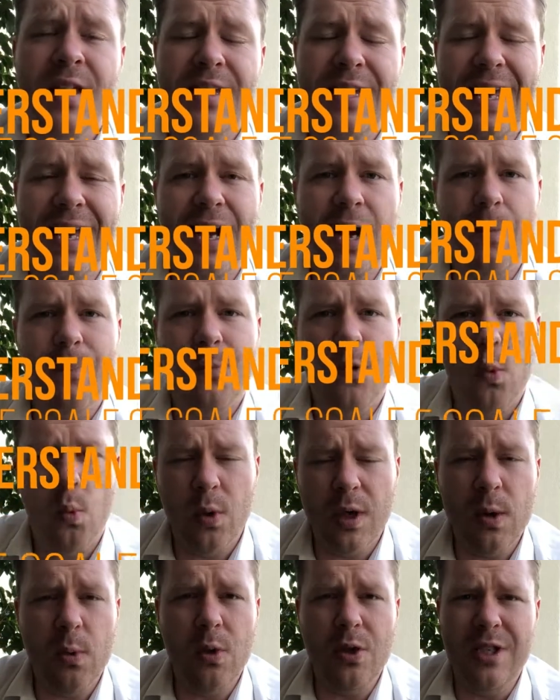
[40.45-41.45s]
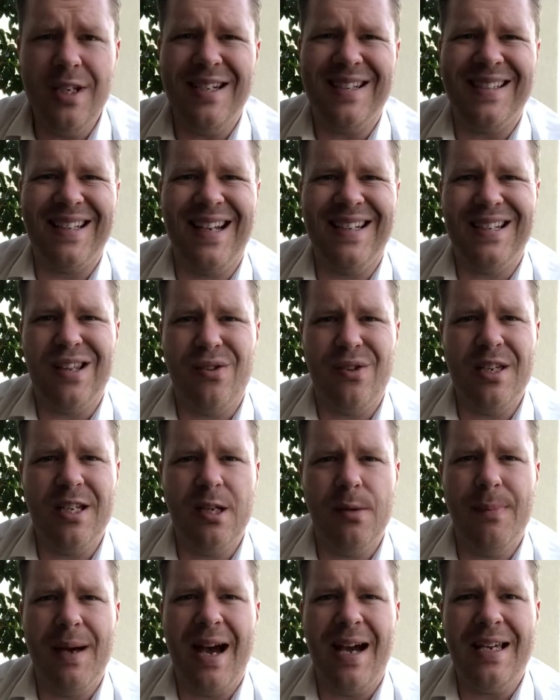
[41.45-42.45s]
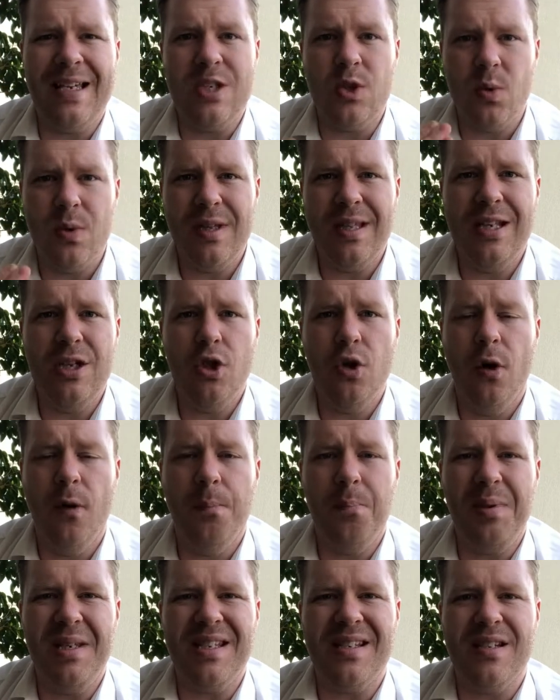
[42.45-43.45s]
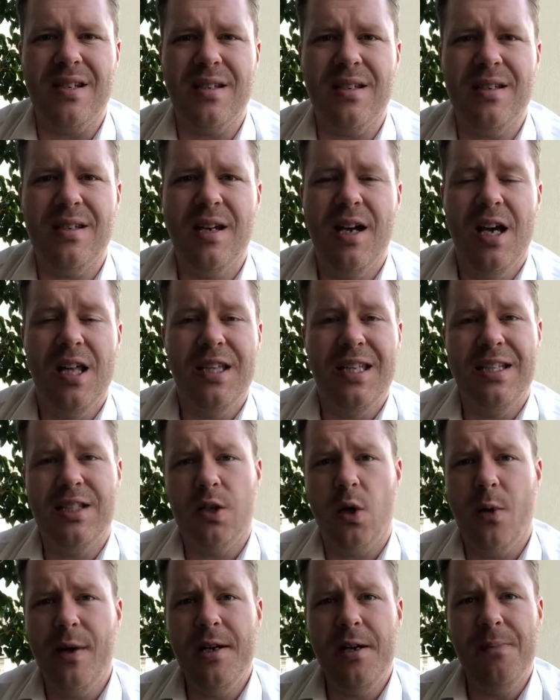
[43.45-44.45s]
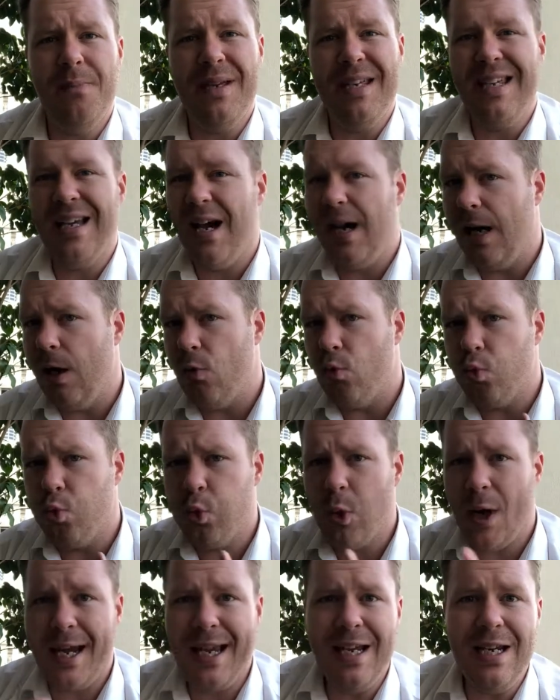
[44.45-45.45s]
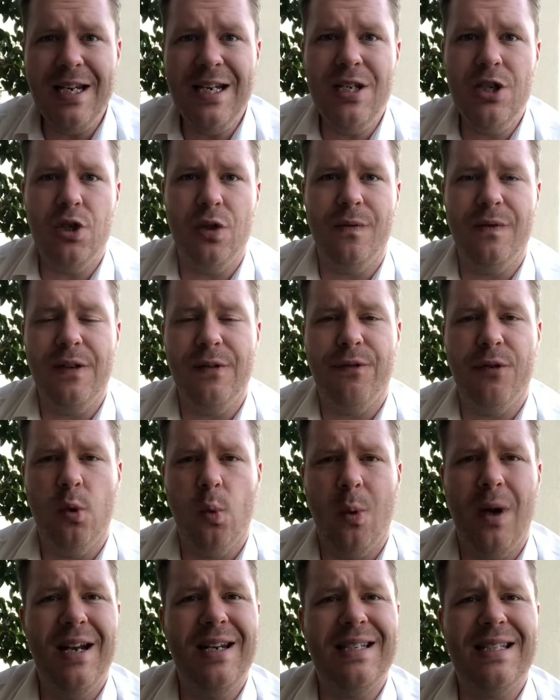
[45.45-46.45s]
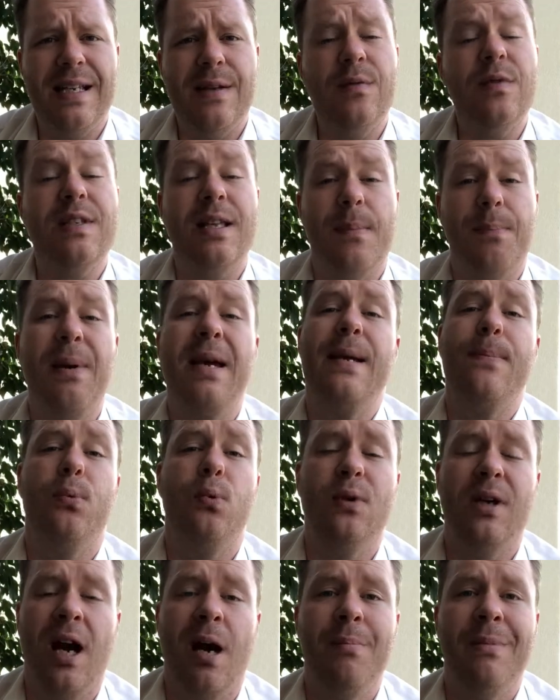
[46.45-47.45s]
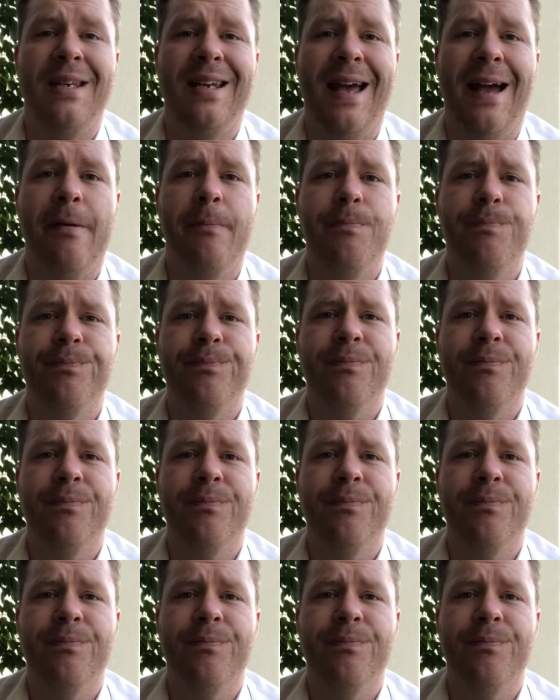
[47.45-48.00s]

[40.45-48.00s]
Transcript: Now, what I want you to start to think about is within your business, there's going to be a range of different awareness levels that people come in at.